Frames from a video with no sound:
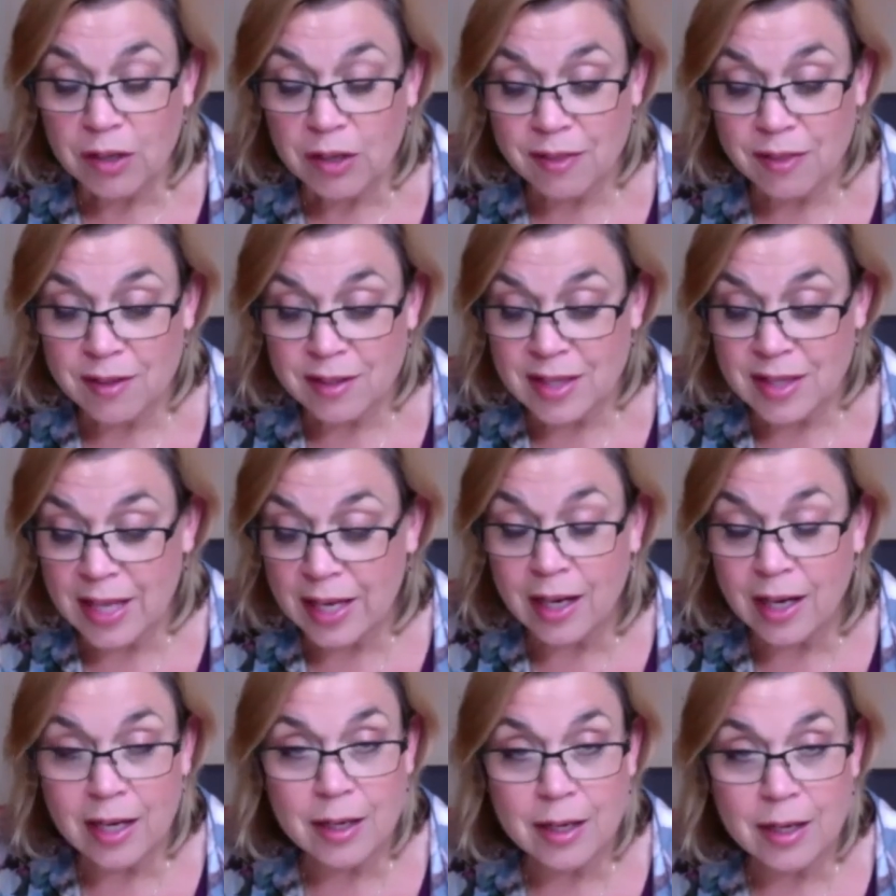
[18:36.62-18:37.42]
they
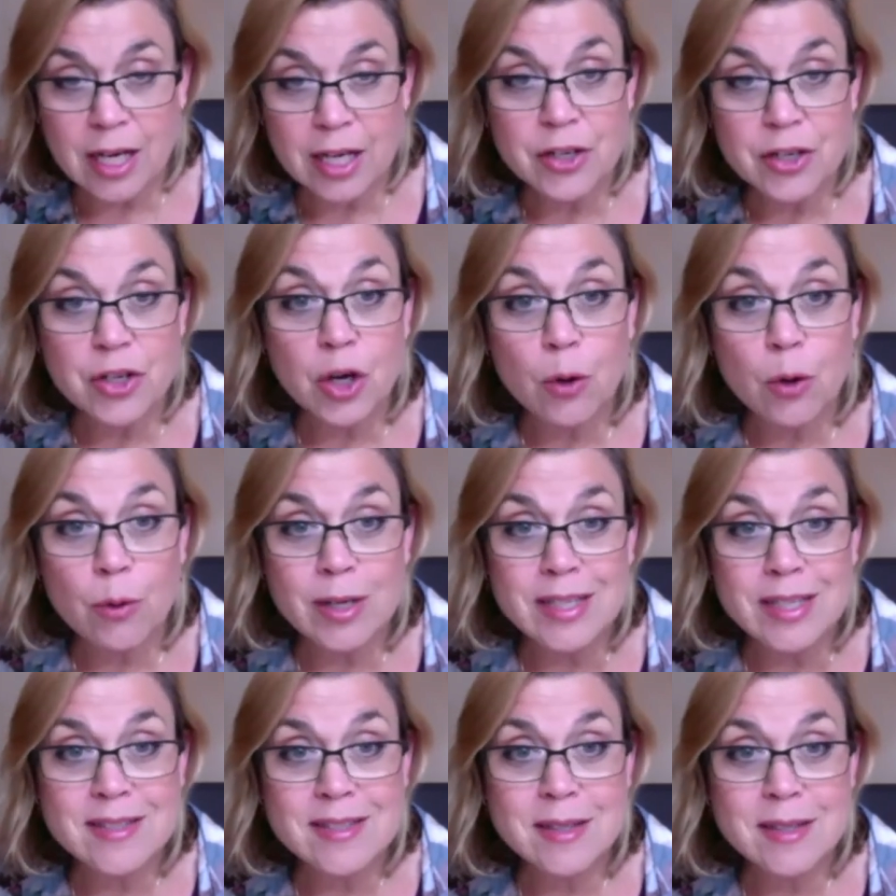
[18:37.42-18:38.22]
got a, a
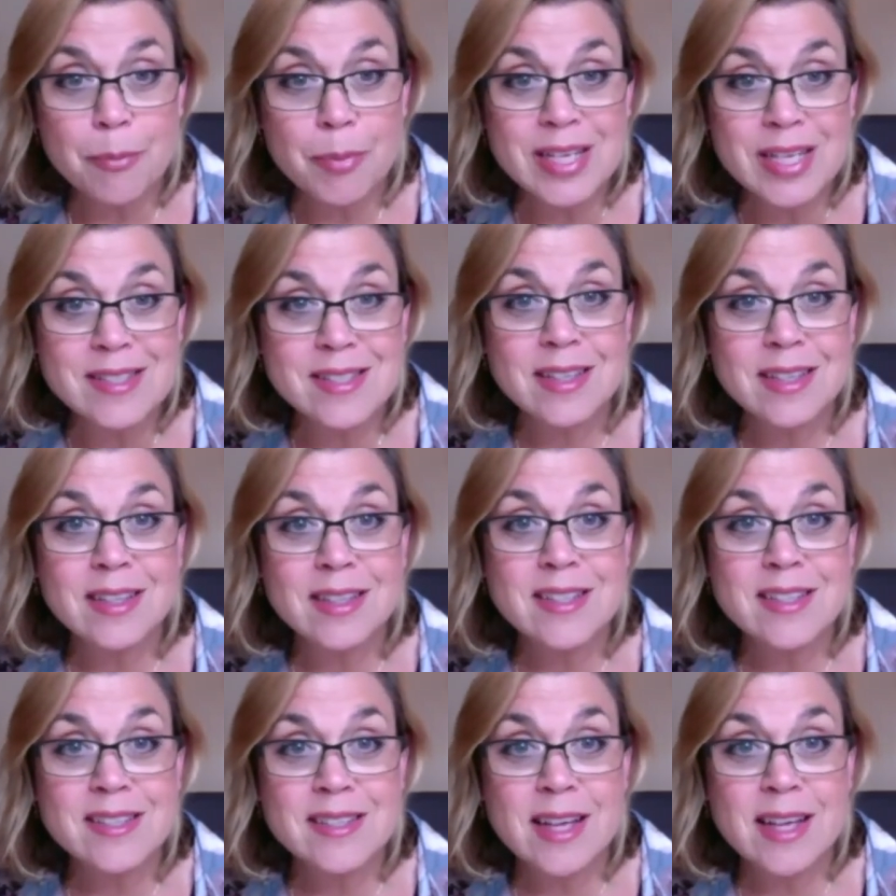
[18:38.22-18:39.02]
notice that
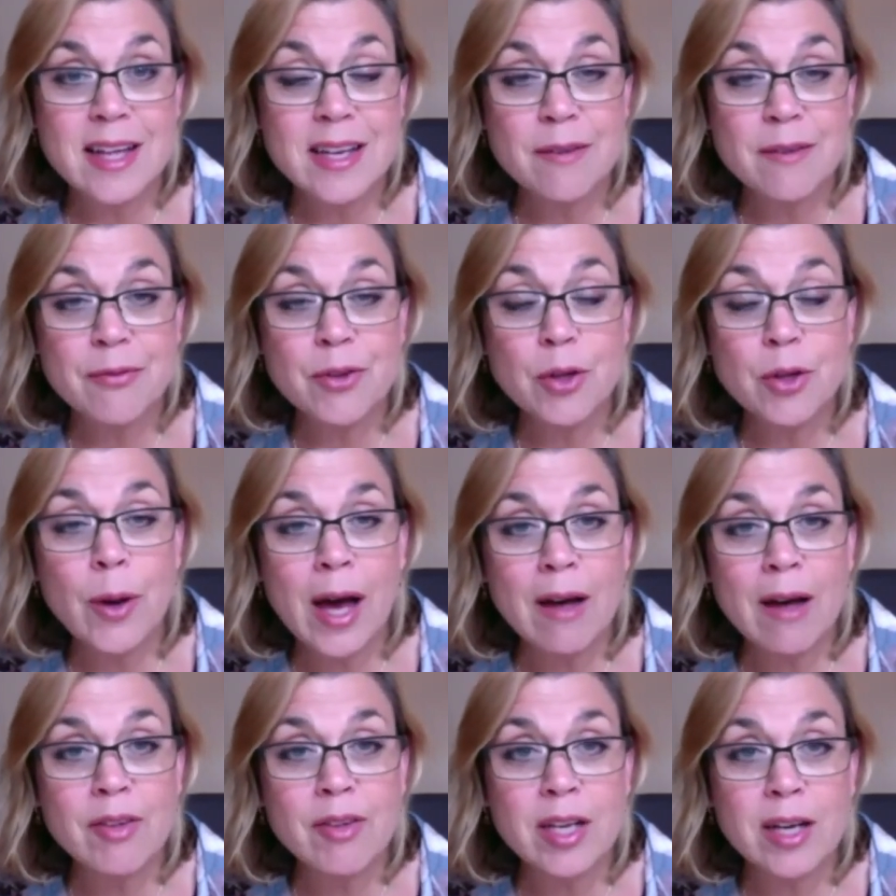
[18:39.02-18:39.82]
basically said if you
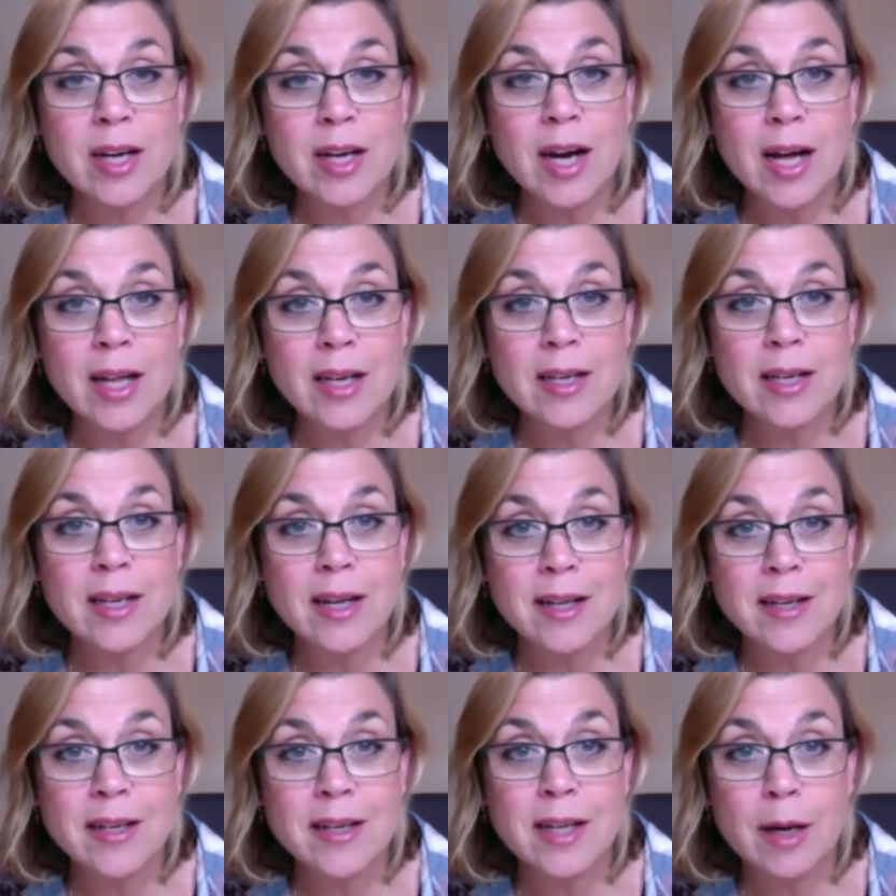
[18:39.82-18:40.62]
haven't gotten
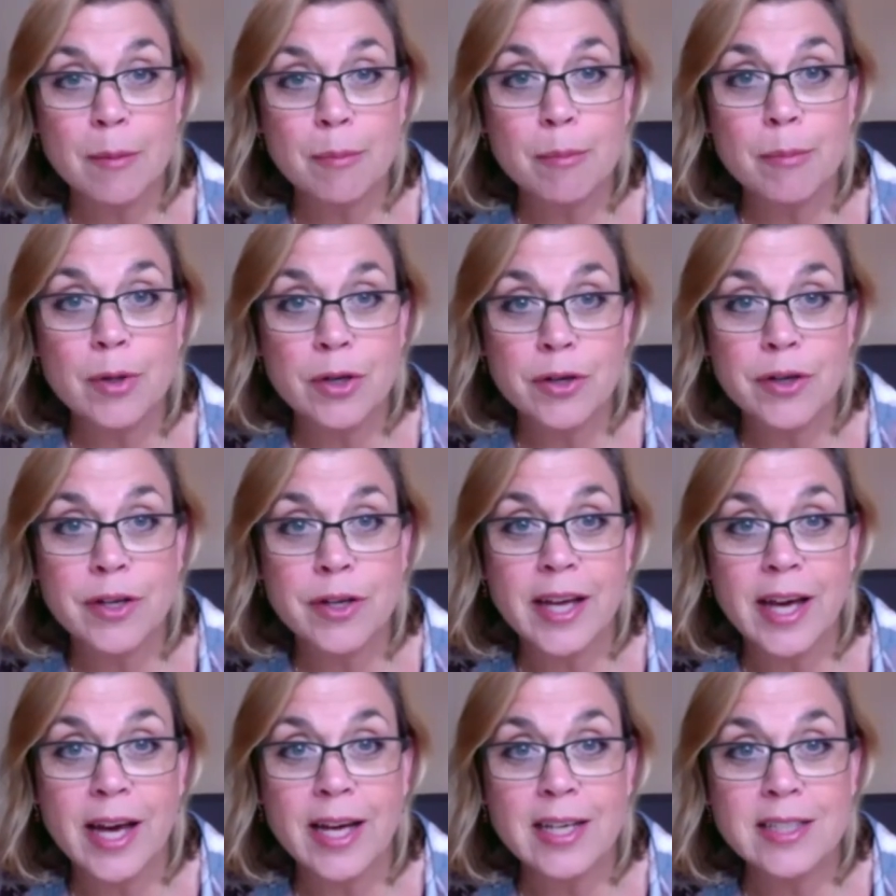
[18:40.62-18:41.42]
a number
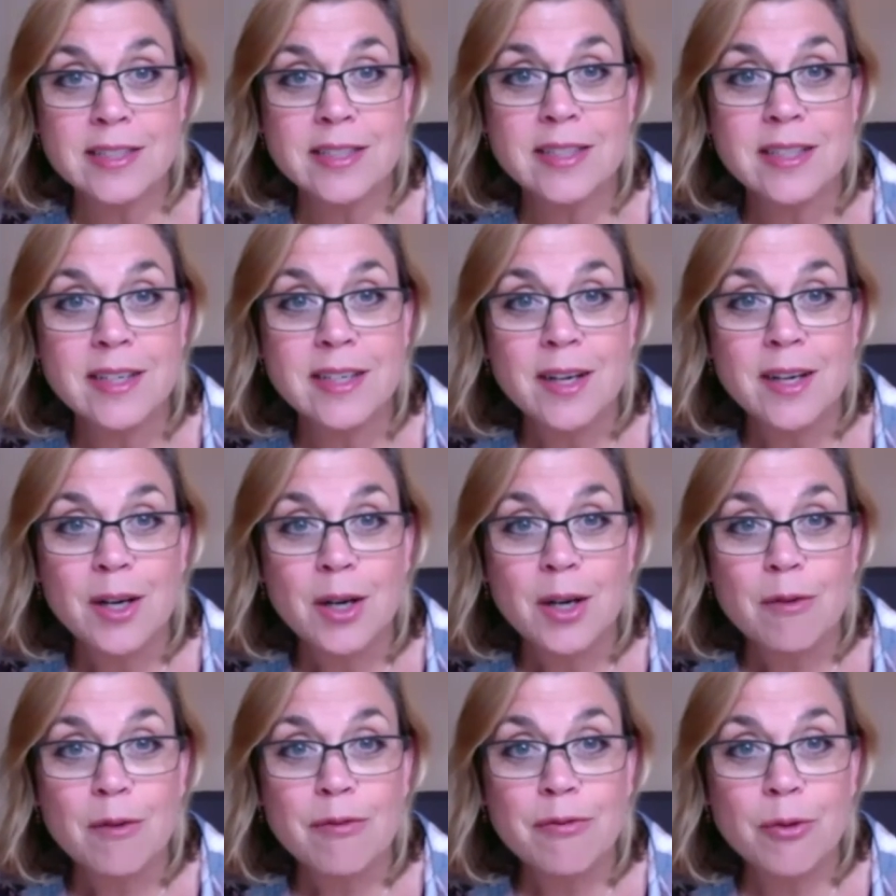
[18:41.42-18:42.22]
yet,
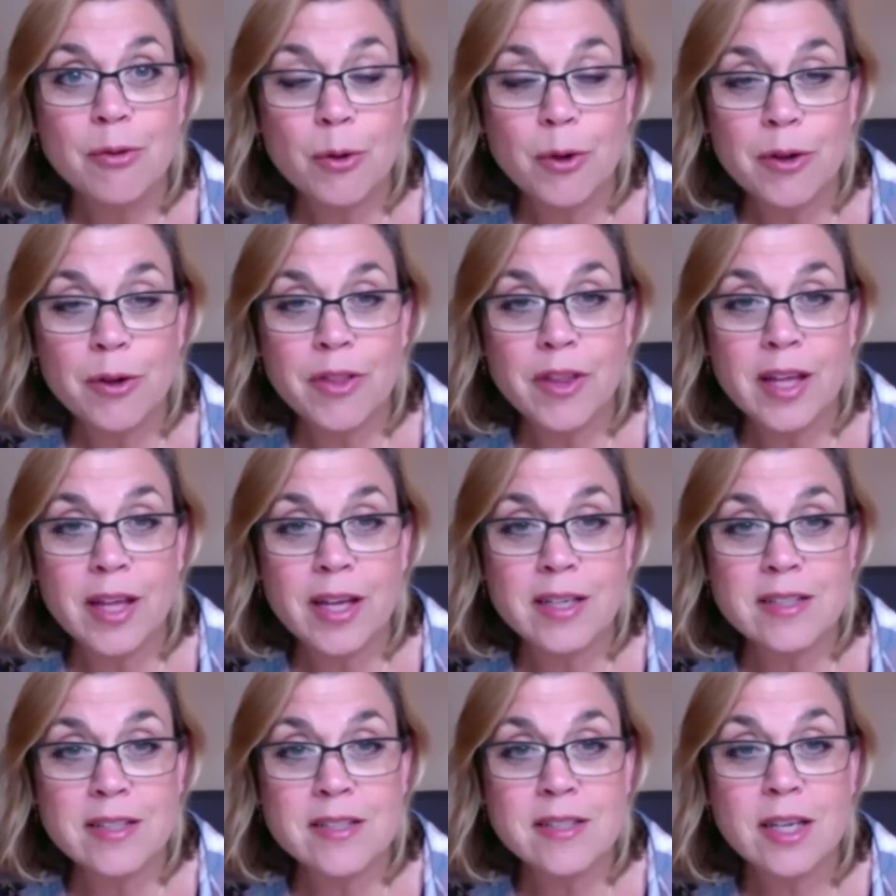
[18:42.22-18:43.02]
for
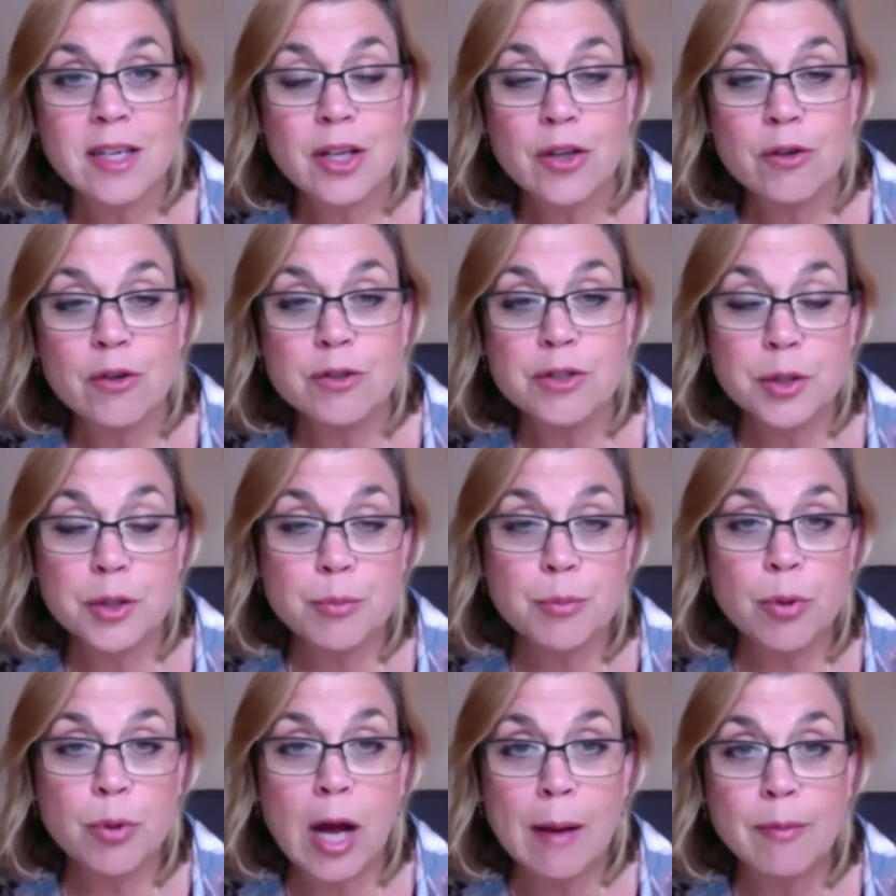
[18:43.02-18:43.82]
this, you should
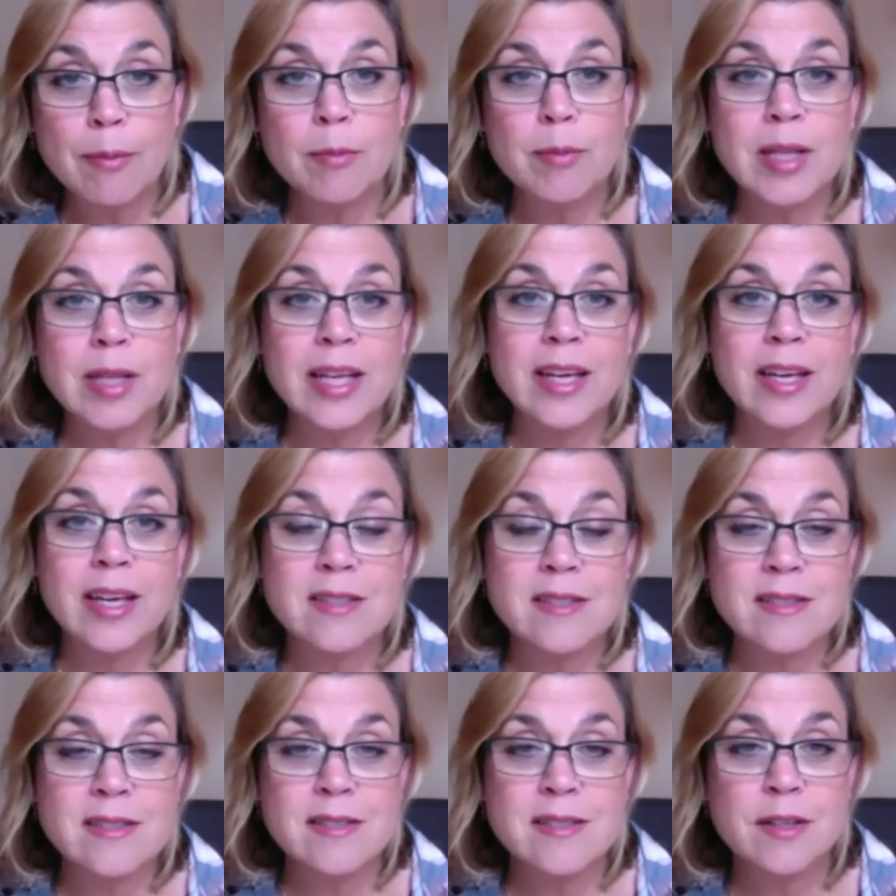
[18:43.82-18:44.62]
probably
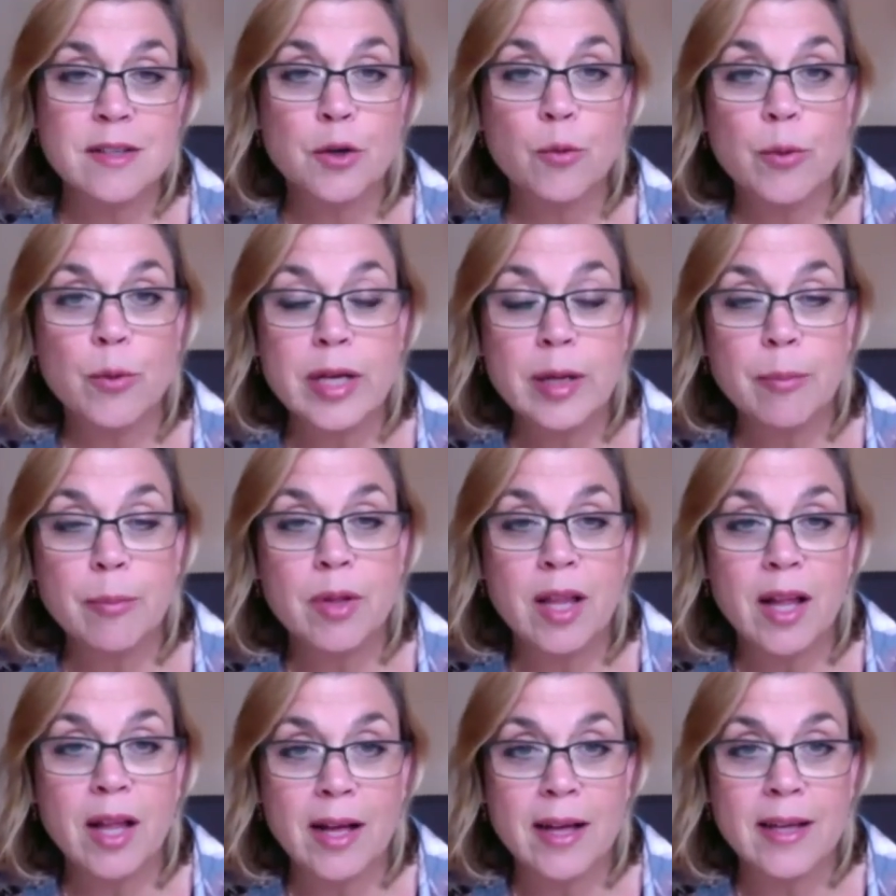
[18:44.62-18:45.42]
consider
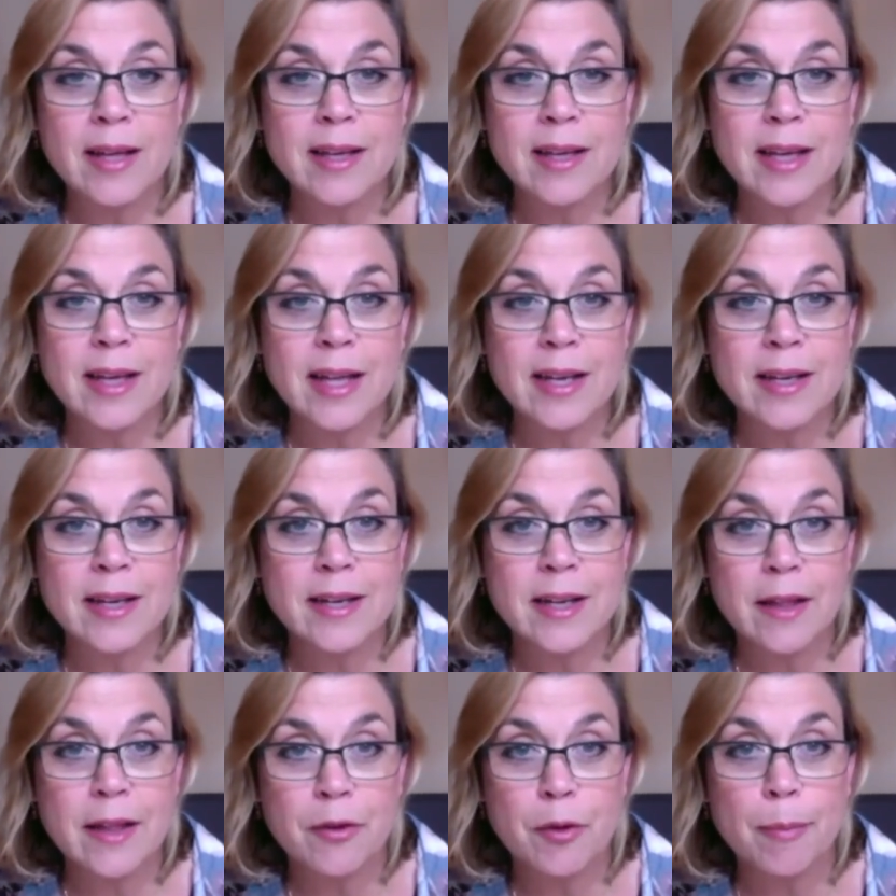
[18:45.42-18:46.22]
reapplying at
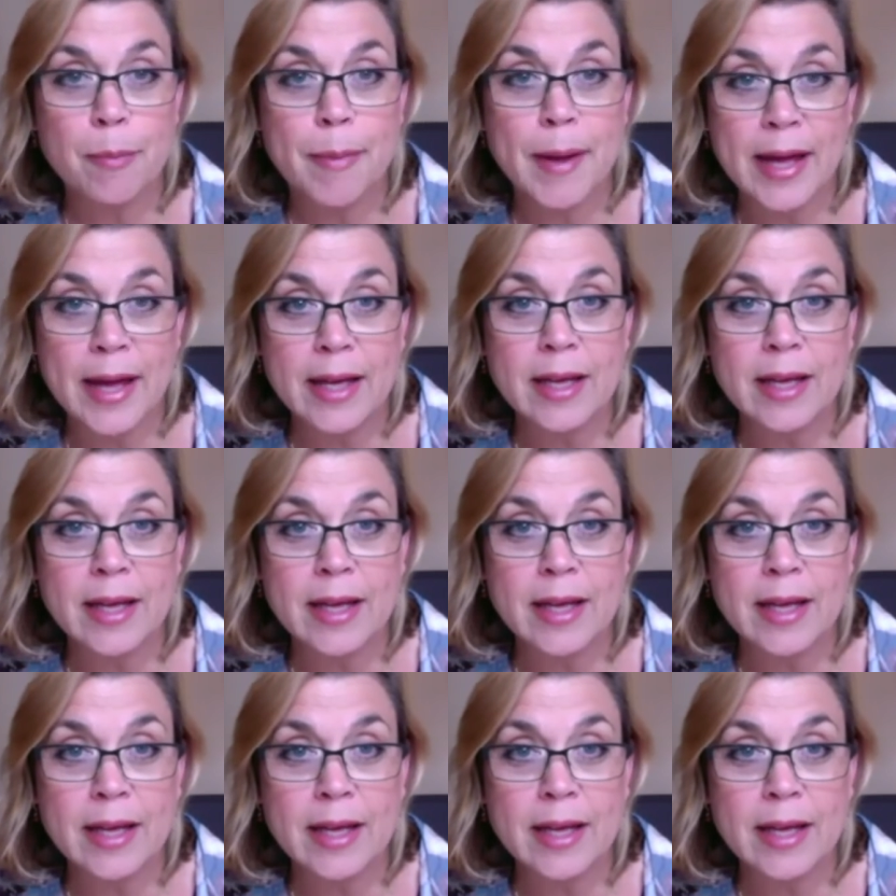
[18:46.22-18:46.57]
another bank.